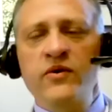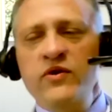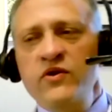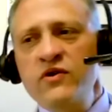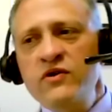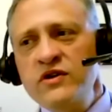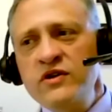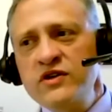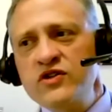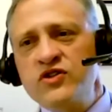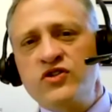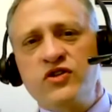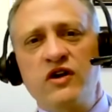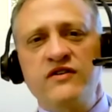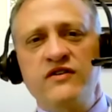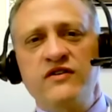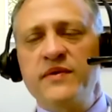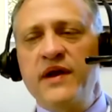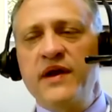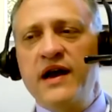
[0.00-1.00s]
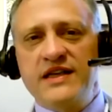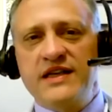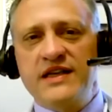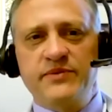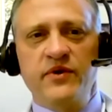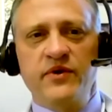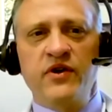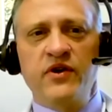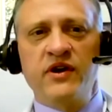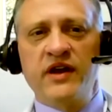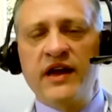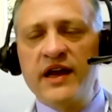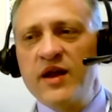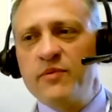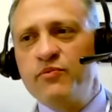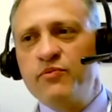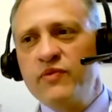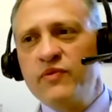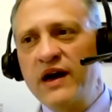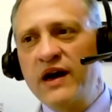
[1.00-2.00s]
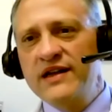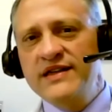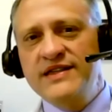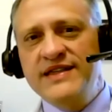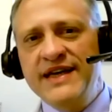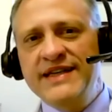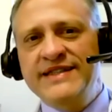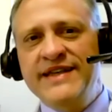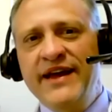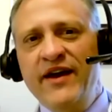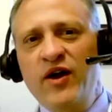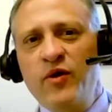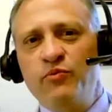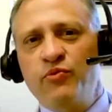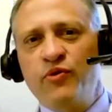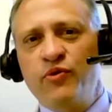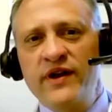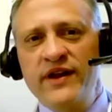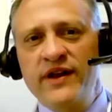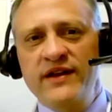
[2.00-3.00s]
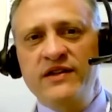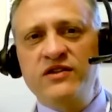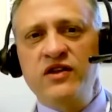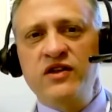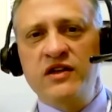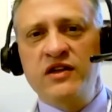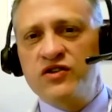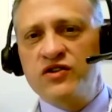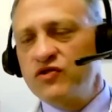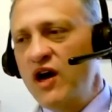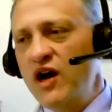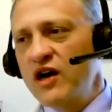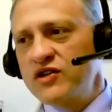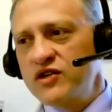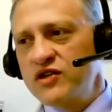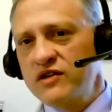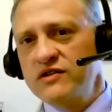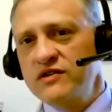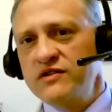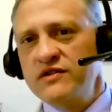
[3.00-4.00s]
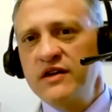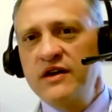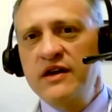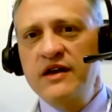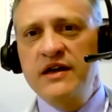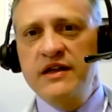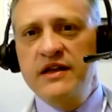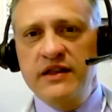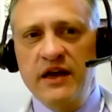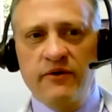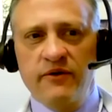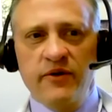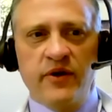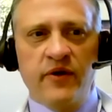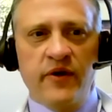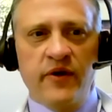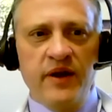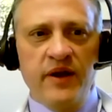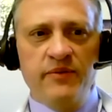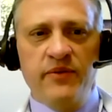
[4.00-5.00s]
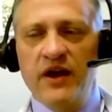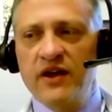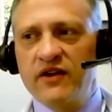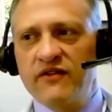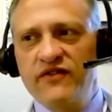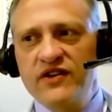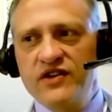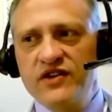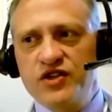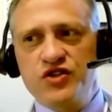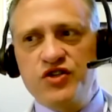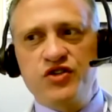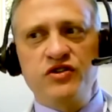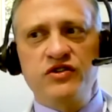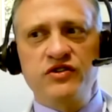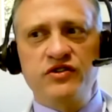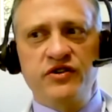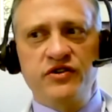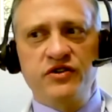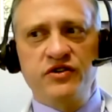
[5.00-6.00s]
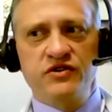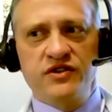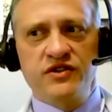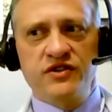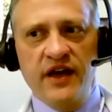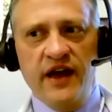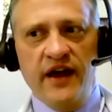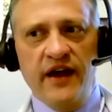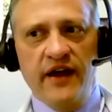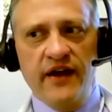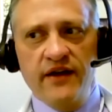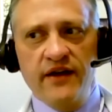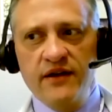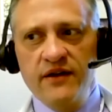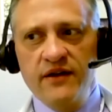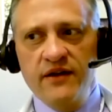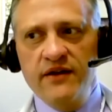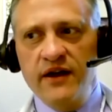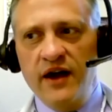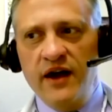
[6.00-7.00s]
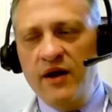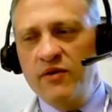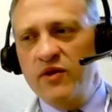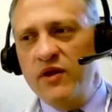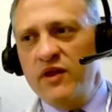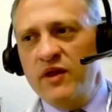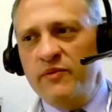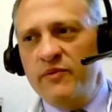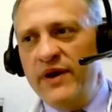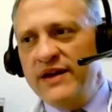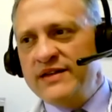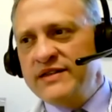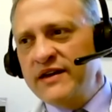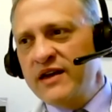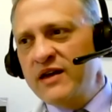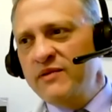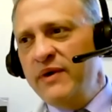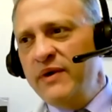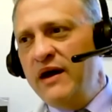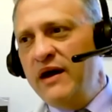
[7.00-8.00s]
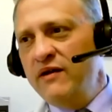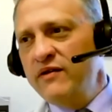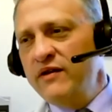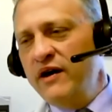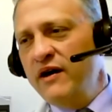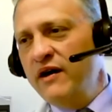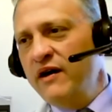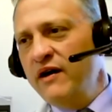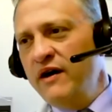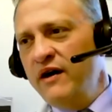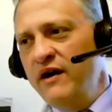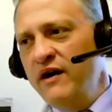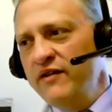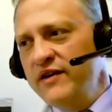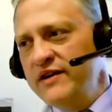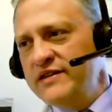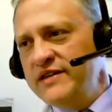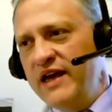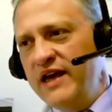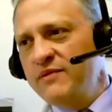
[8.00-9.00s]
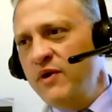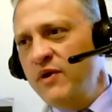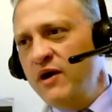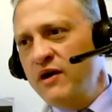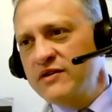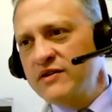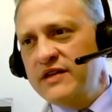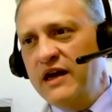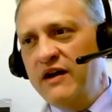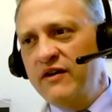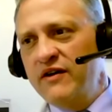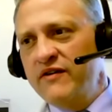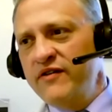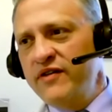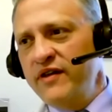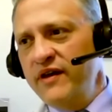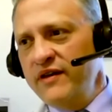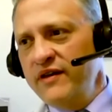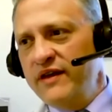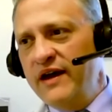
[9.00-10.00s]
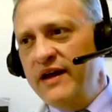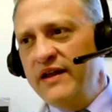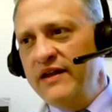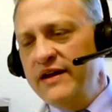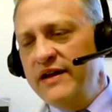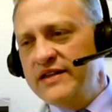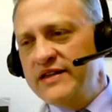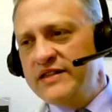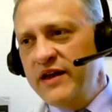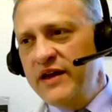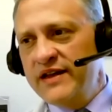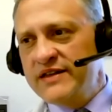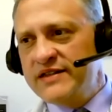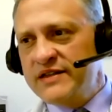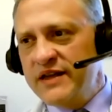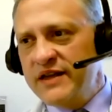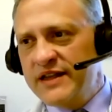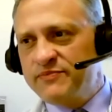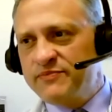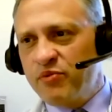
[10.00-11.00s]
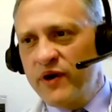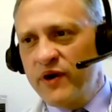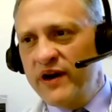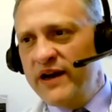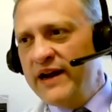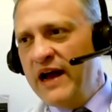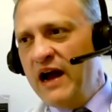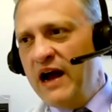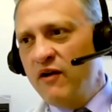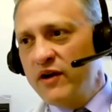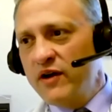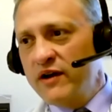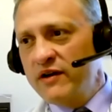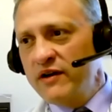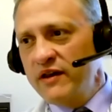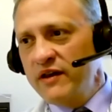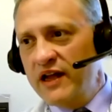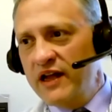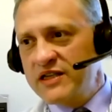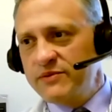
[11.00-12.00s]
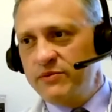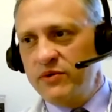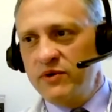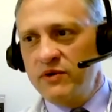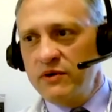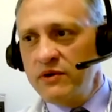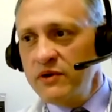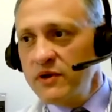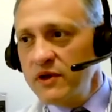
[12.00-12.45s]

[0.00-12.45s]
you're discharged from the hospital, you're going to get a detailed printed instructions that were created by your physician during your stay. The best thing about all these EMRs now and everything, that it's printed out in legible,